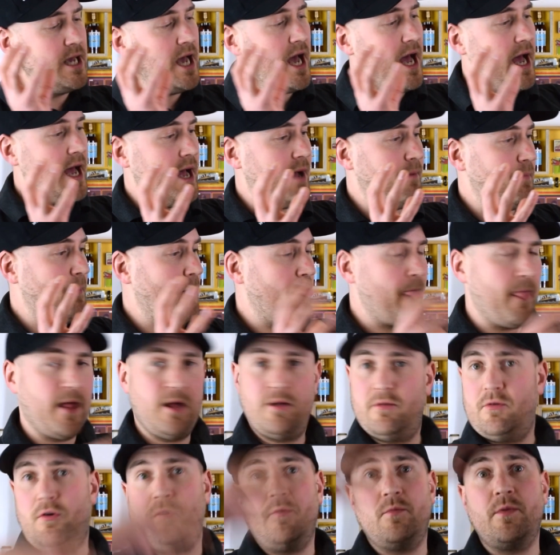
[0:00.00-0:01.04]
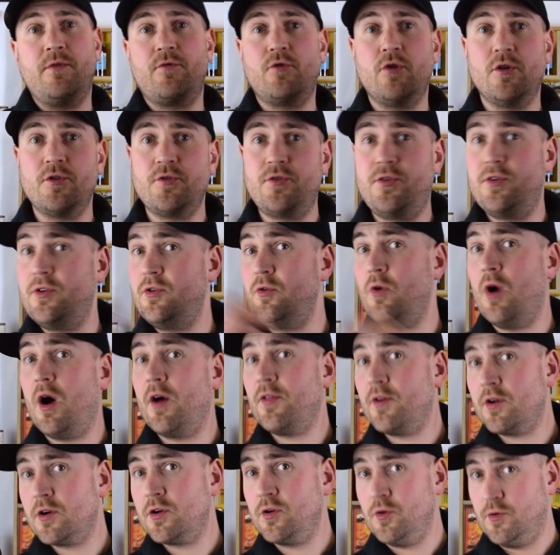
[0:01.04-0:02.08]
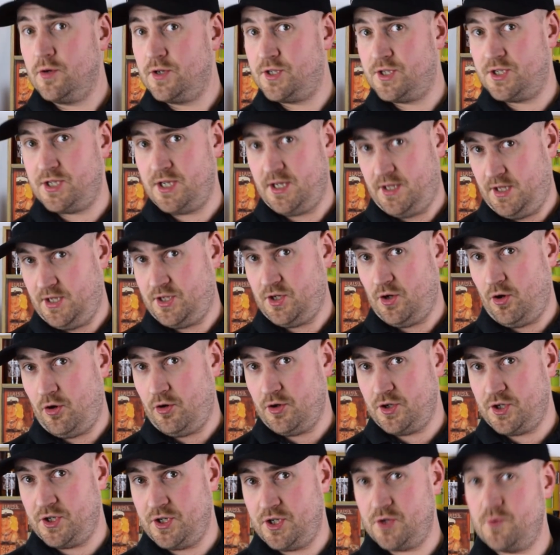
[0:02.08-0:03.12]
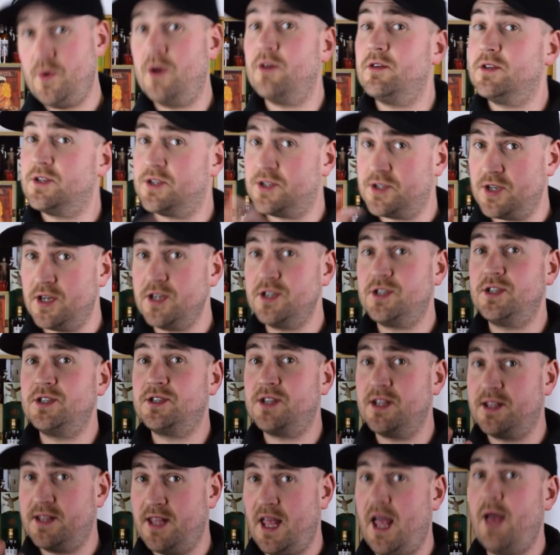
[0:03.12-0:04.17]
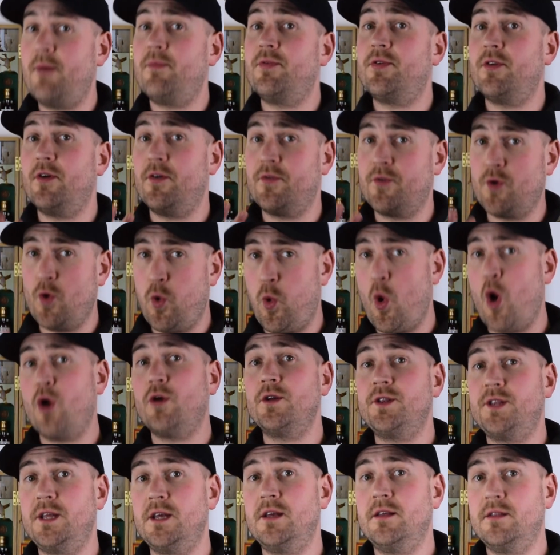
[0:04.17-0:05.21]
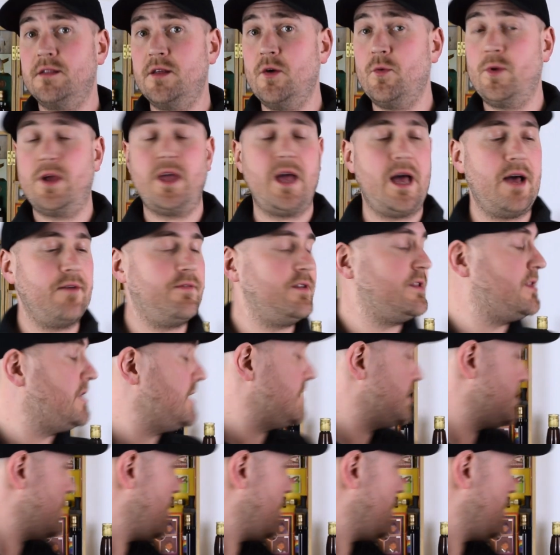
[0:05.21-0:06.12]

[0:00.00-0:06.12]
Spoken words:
We've got through other Ghosts in this auction as well, such as the depth of quality that we have in this